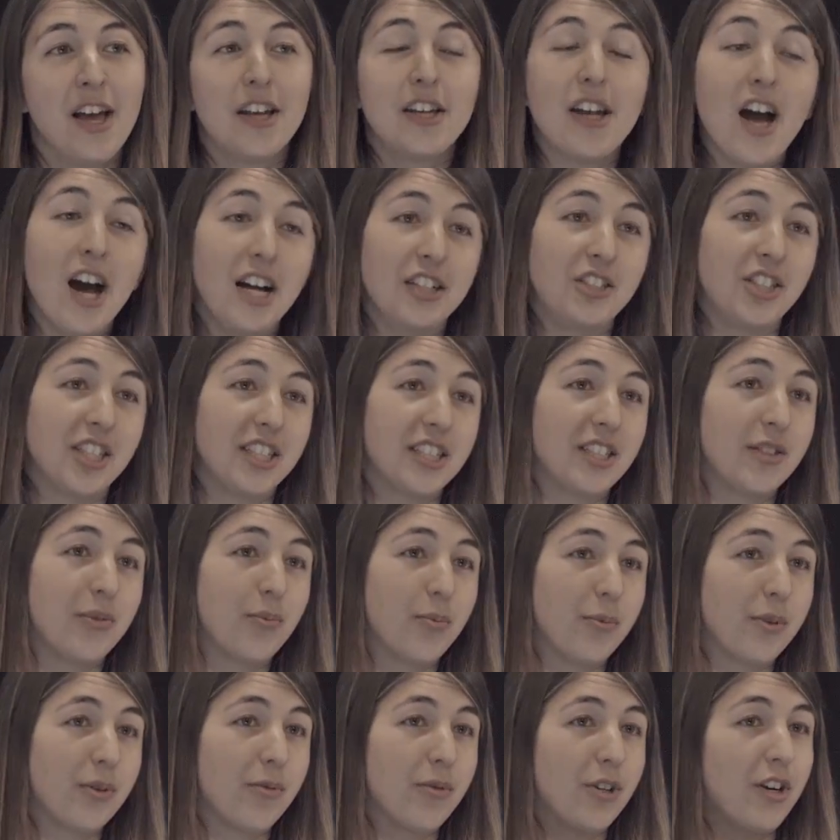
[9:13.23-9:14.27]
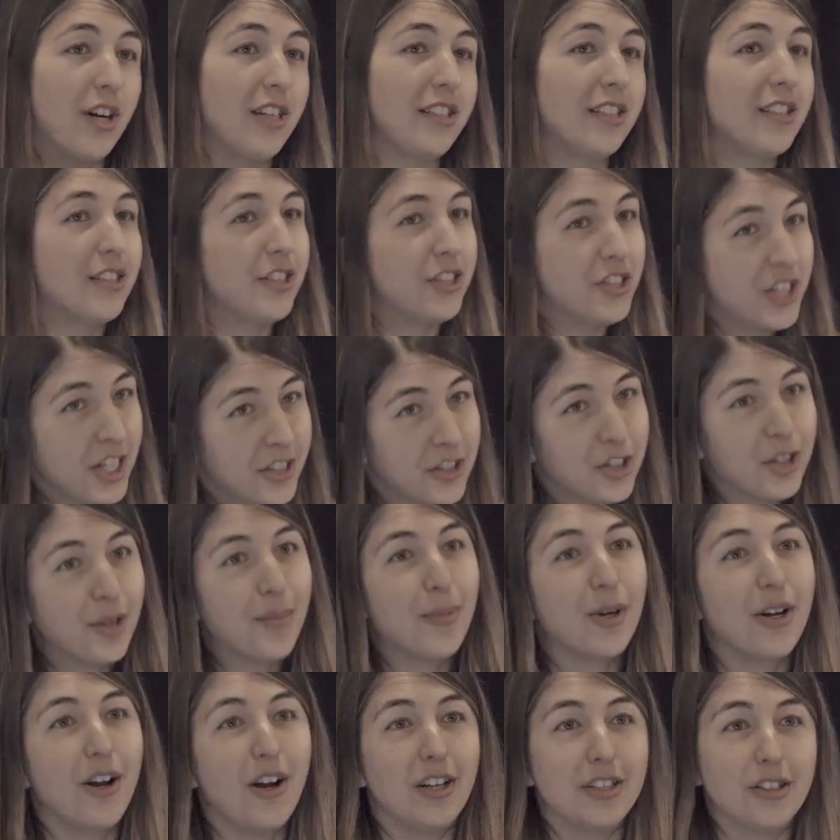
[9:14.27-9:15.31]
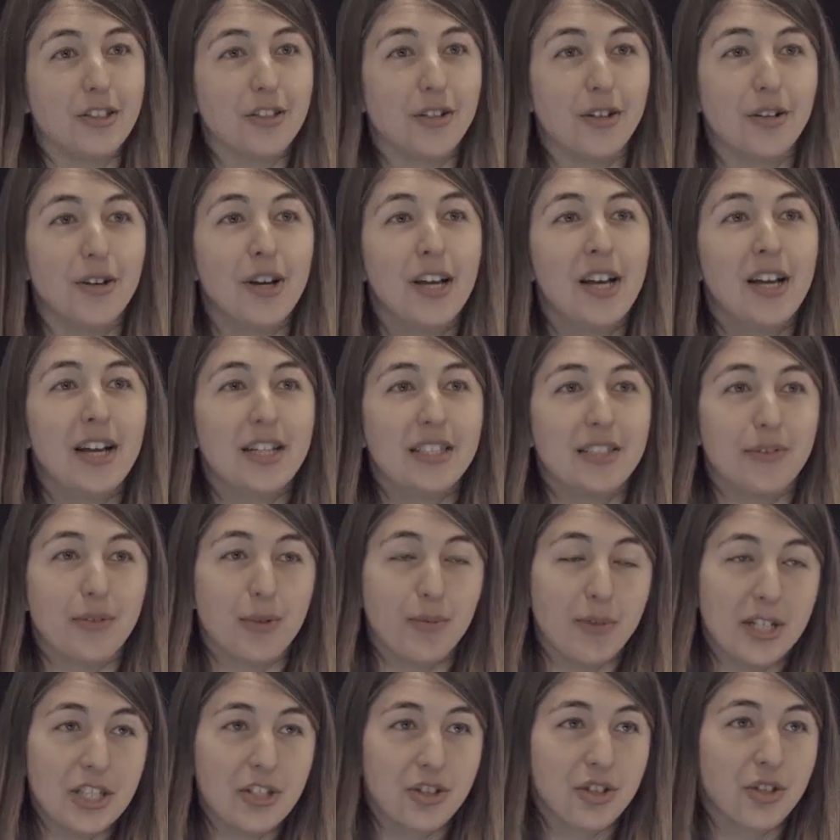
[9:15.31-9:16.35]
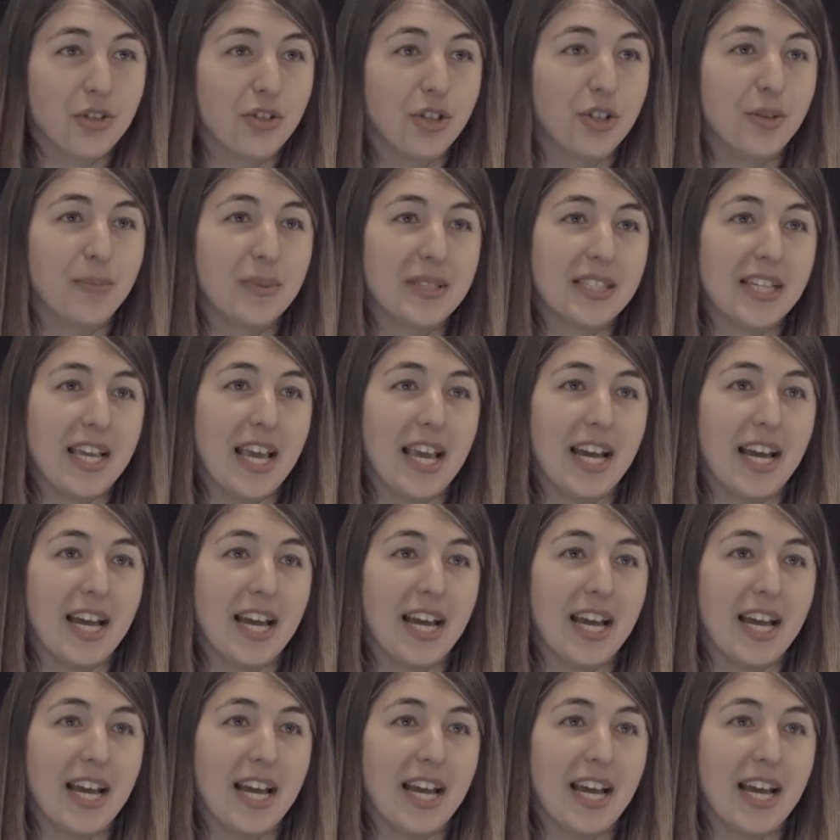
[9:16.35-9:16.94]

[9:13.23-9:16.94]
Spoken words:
not just with regards to gender, but also different racial groups.